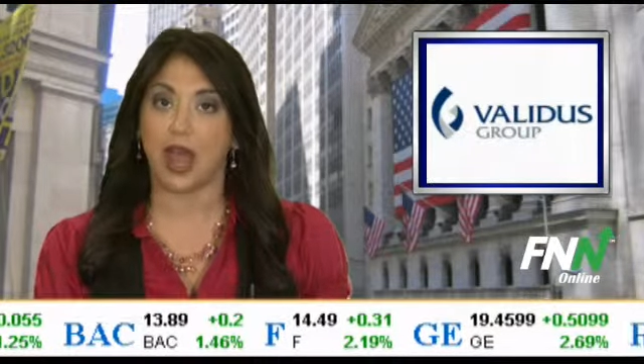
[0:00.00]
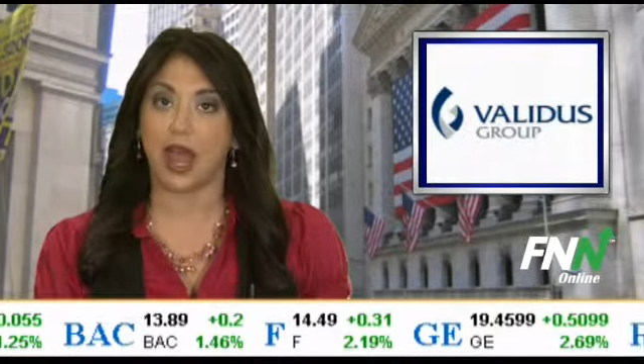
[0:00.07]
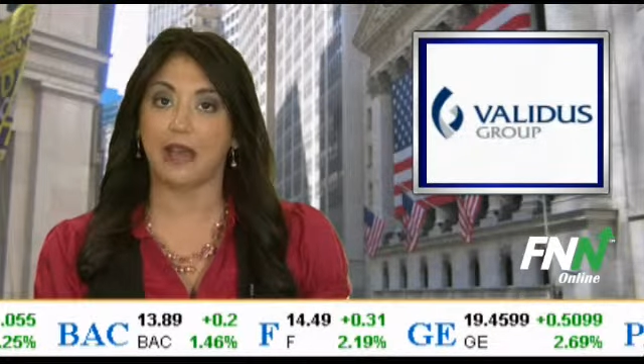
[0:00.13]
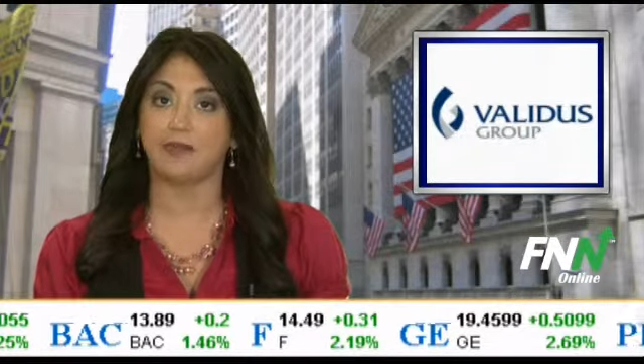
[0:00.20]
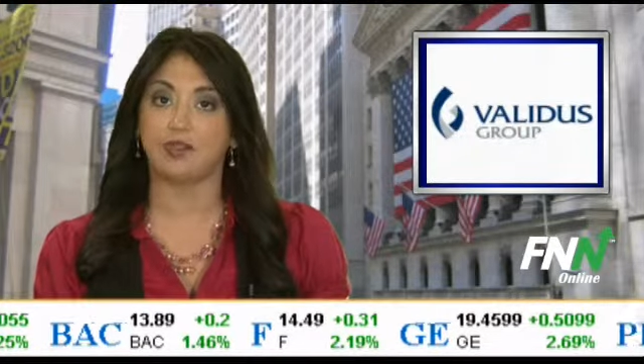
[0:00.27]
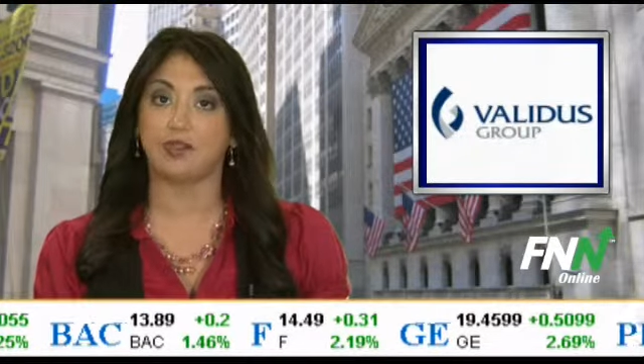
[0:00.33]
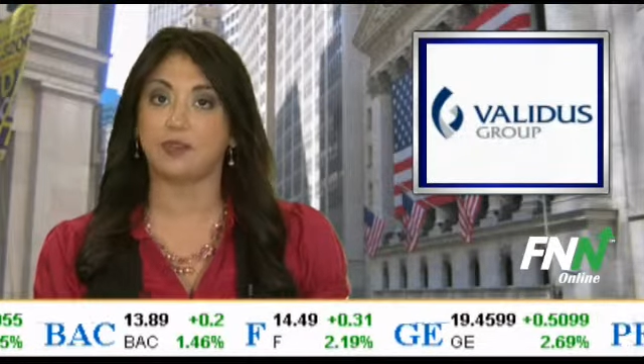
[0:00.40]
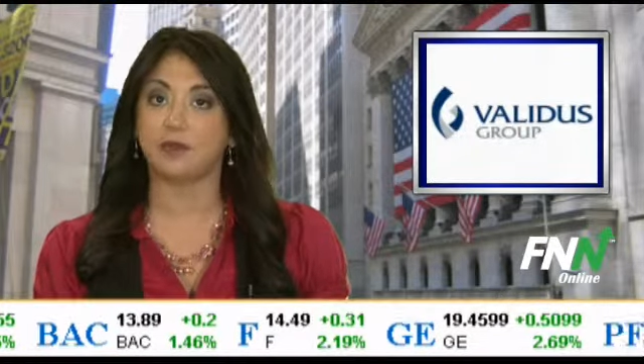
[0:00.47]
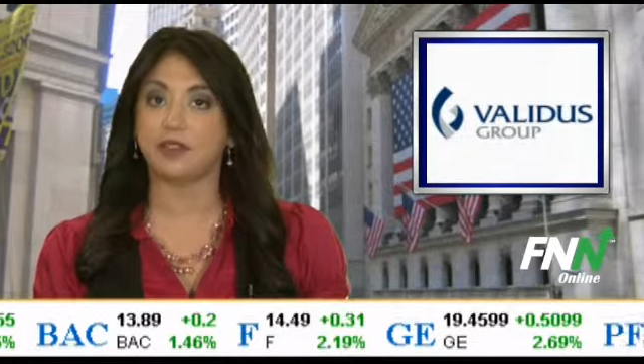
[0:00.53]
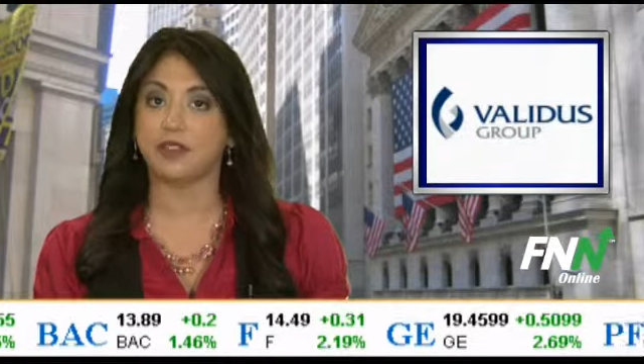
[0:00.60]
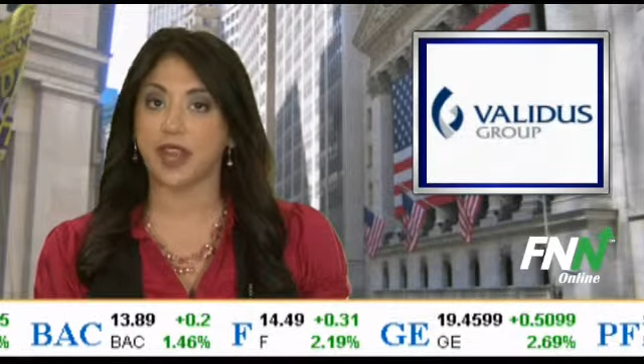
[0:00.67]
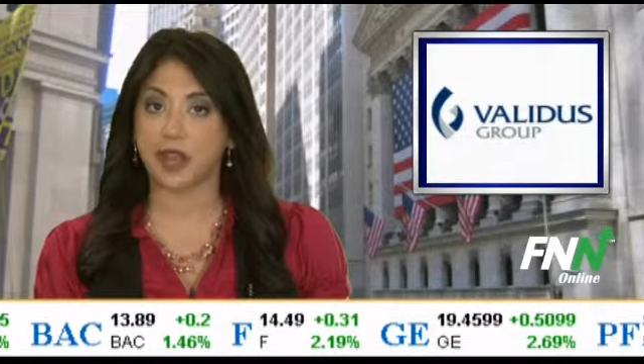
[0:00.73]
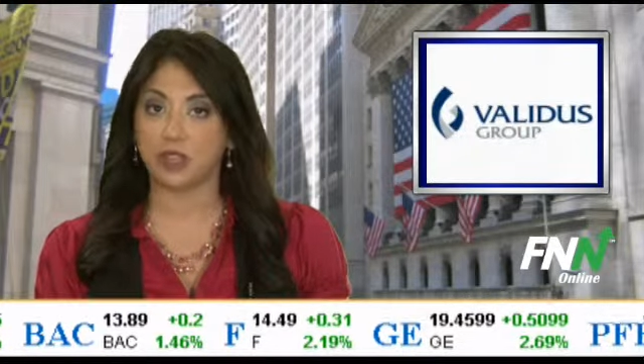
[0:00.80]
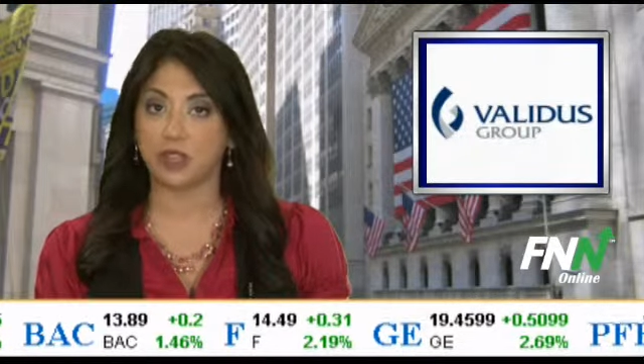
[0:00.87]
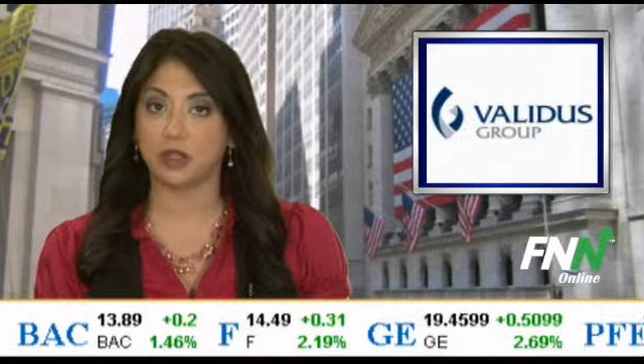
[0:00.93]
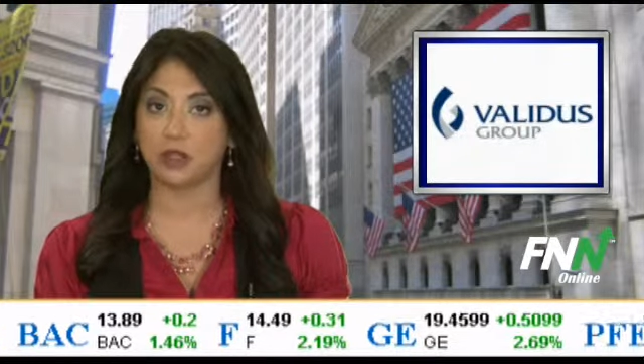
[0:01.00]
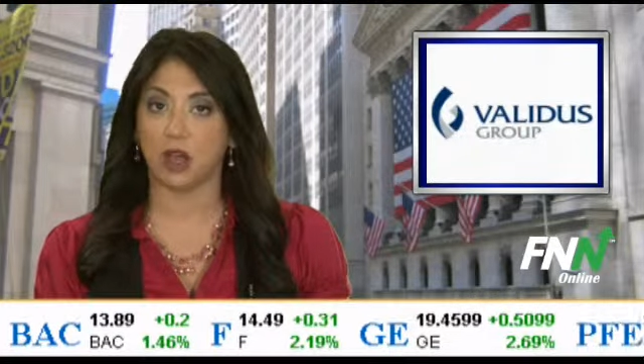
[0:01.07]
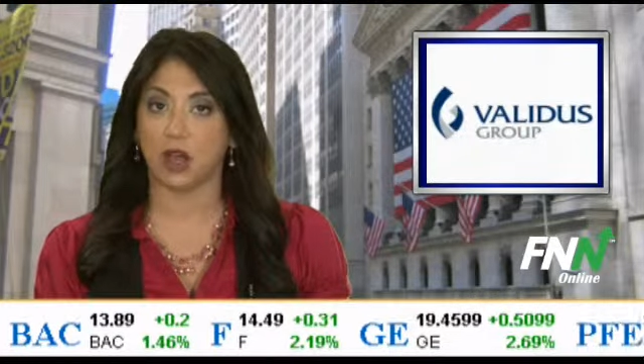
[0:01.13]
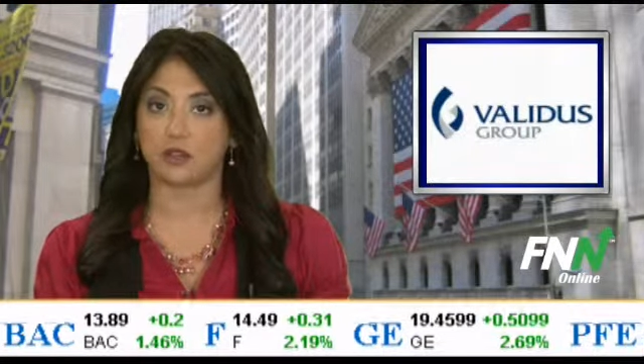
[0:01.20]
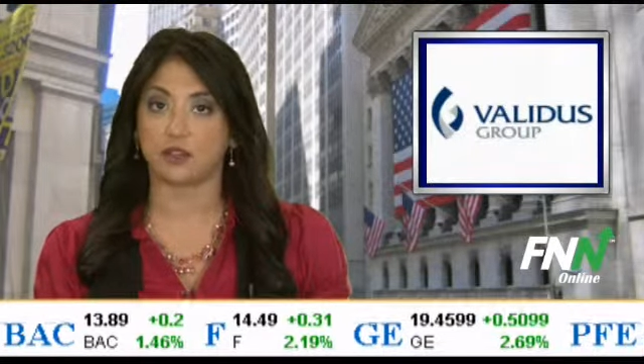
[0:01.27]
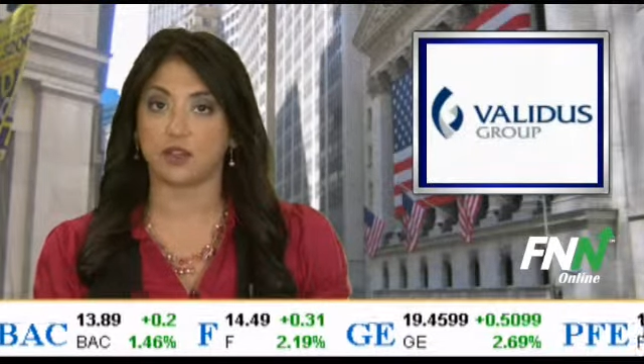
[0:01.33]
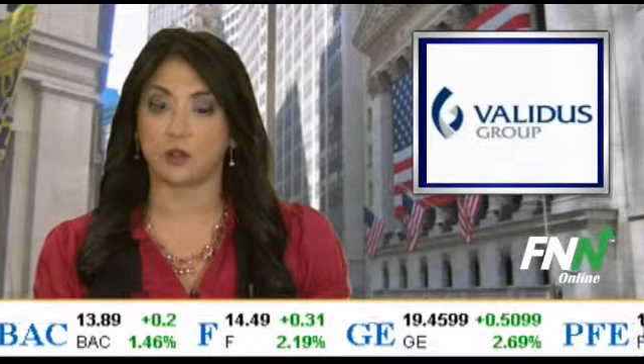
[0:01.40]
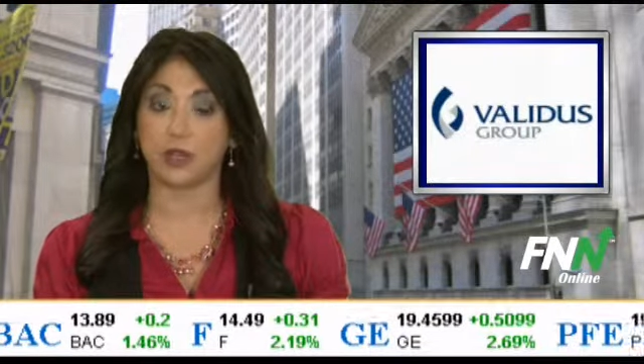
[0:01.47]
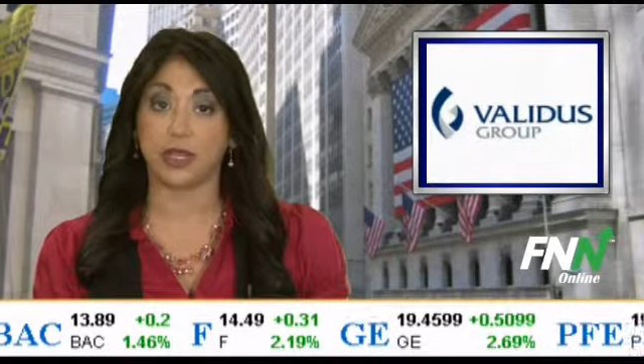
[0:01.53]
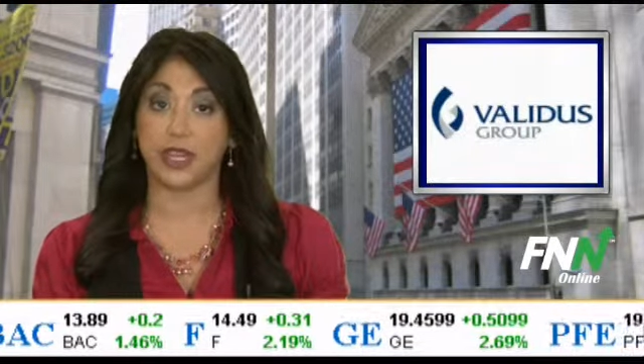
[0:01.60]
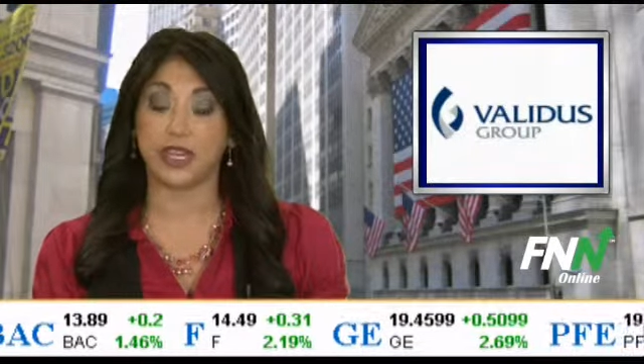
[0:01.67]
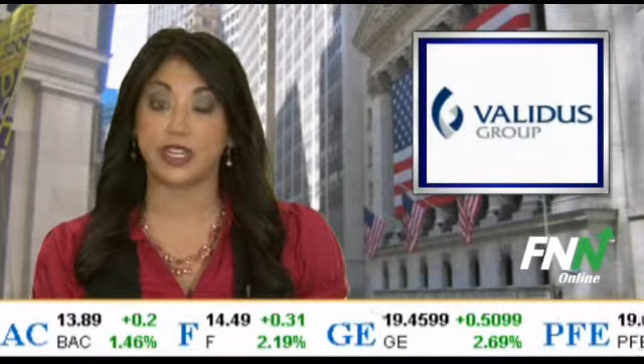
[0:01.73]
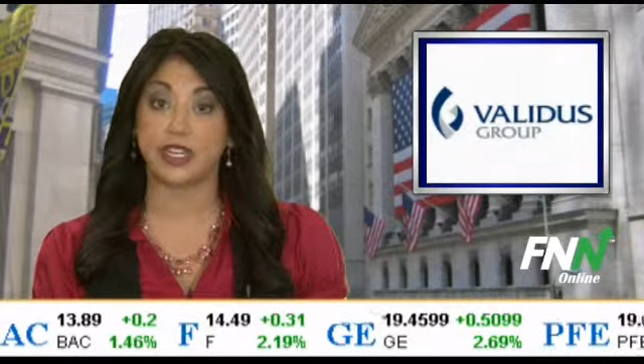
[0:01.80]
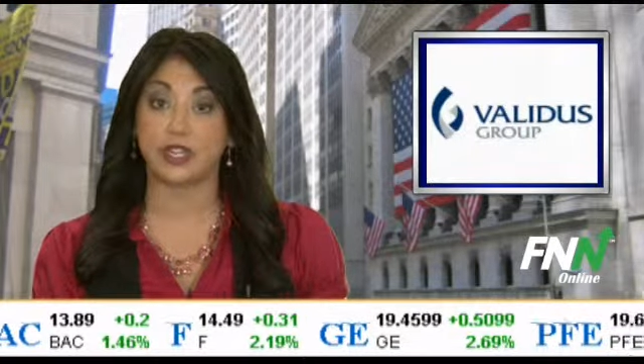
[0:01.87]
after substantial losses related